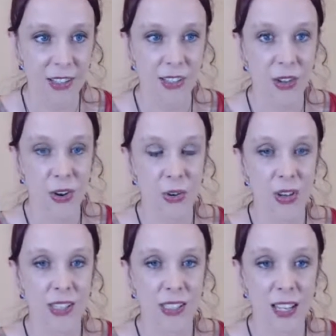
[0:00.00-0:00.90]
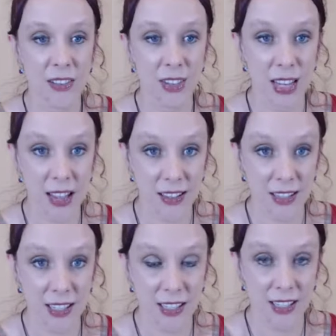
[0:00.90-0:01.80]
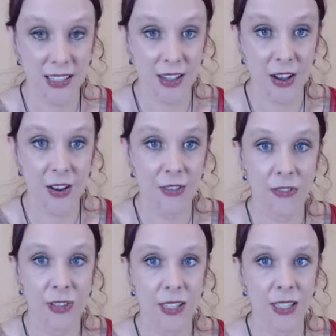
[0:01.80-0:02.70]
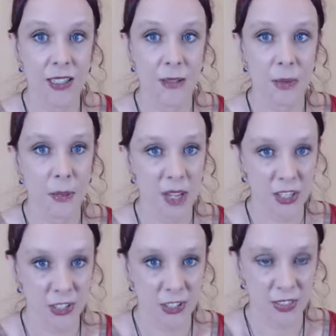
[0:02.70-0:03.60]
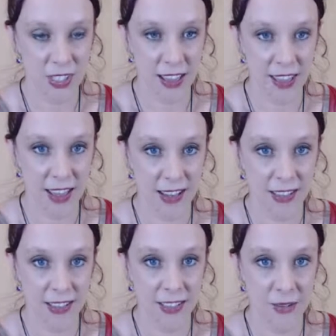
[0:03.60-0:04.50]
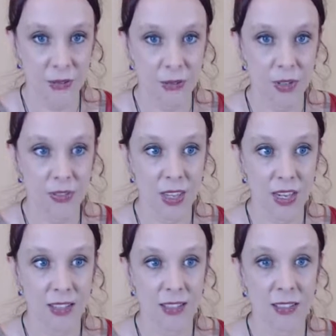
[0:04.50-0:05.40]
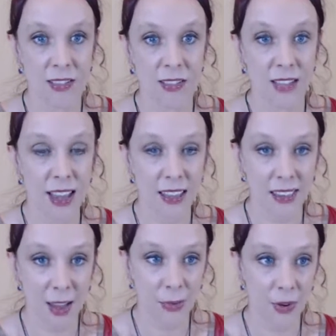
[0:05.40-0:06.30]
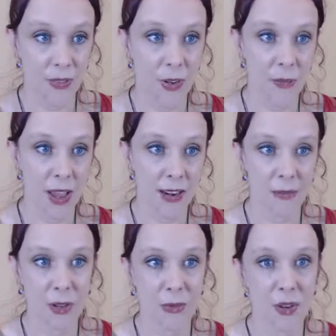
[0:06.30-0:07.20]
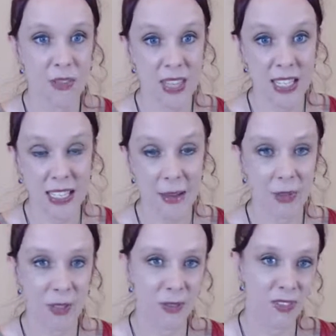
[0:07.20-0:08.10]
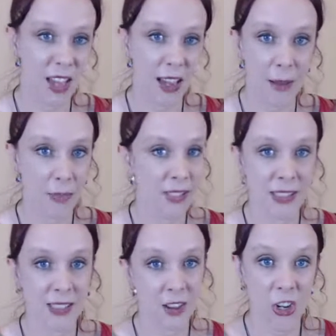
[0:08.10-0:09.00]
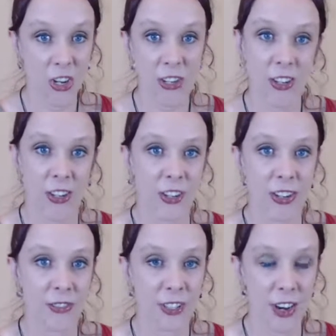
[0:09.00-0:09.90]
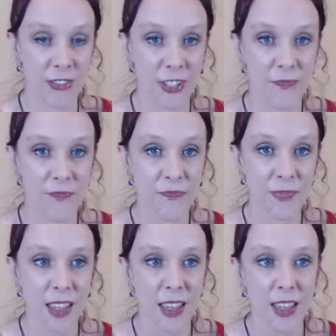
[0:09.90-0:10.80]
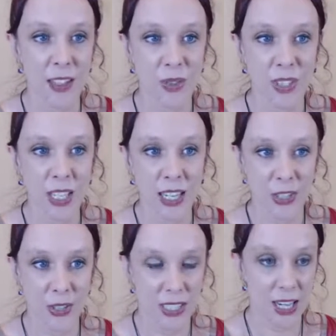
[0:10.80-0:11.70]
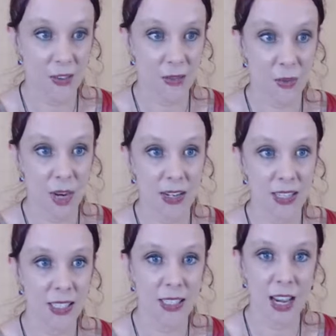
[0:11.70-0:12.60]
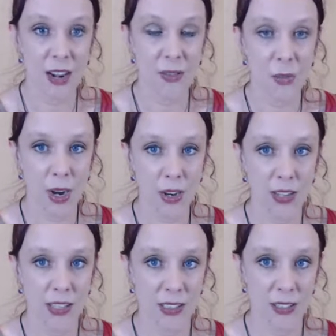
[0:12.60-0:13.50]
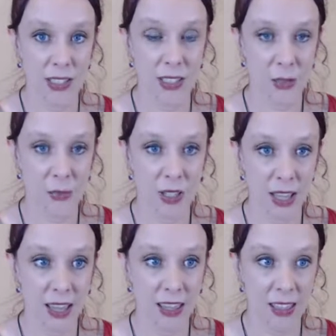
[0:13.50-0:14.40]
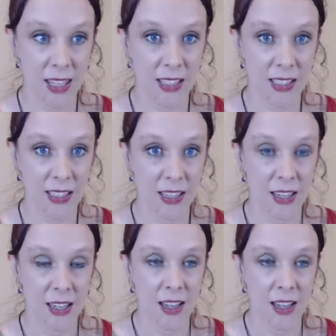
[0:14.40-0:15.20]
So instead of analysis of, maybe I shouldn't have said that. What if they didn't like that? What if they're mad at me? What if this happens? What if that happens? On and on and on forever. Switching into a state of awareness. A state of awareness looks a little bit like this.